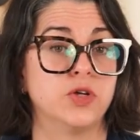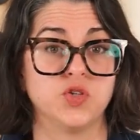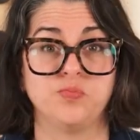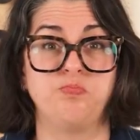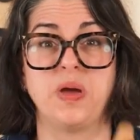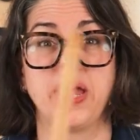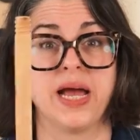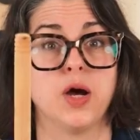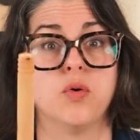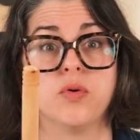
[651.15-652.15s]
You could just
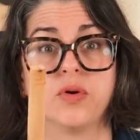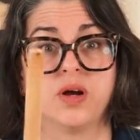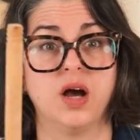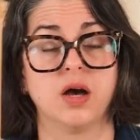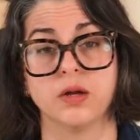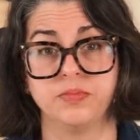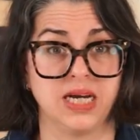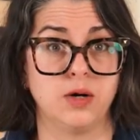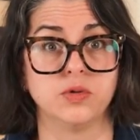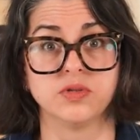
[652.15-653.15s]
bang out cut up
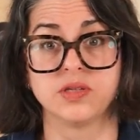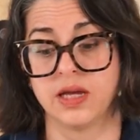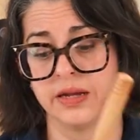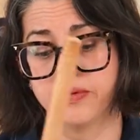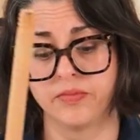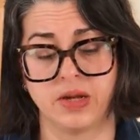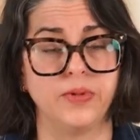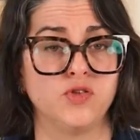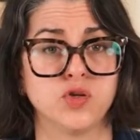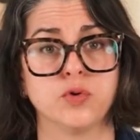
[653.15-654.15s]
dowels and they'd
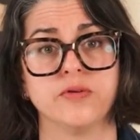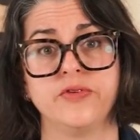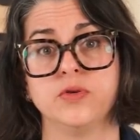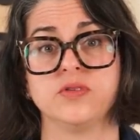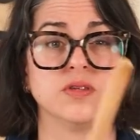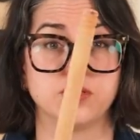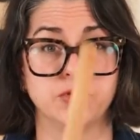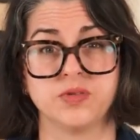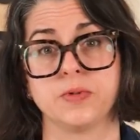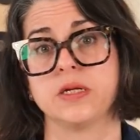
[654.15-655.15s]
be so confused until you
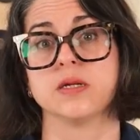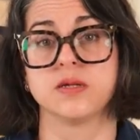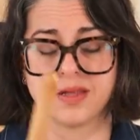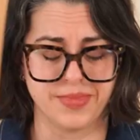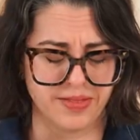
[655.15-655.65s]
explained it to them,